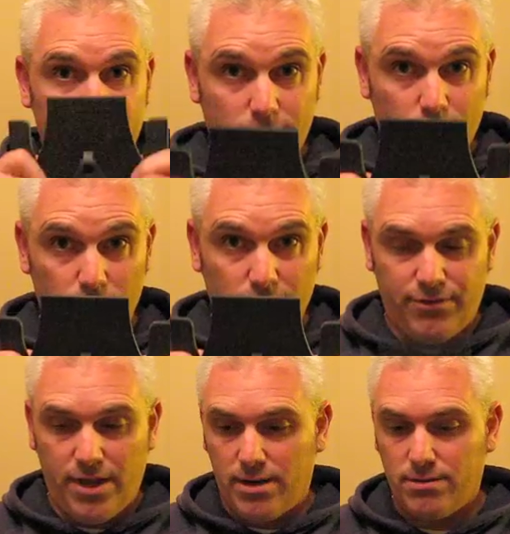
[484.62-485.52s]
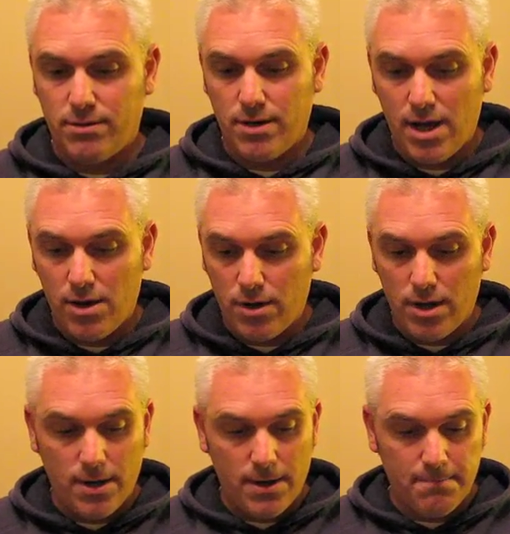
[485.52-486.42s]
Gorilla Stand.
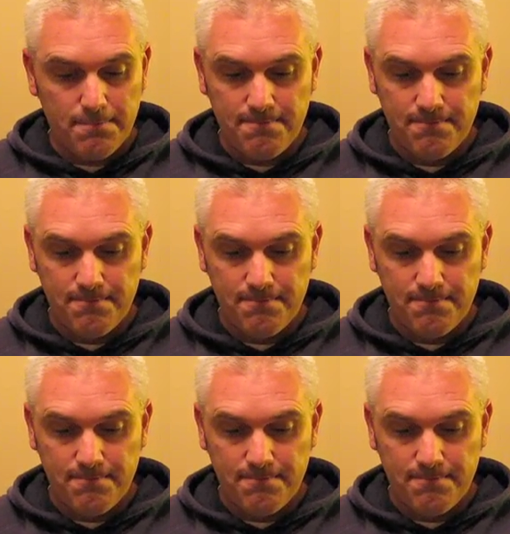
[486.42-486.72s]
Now,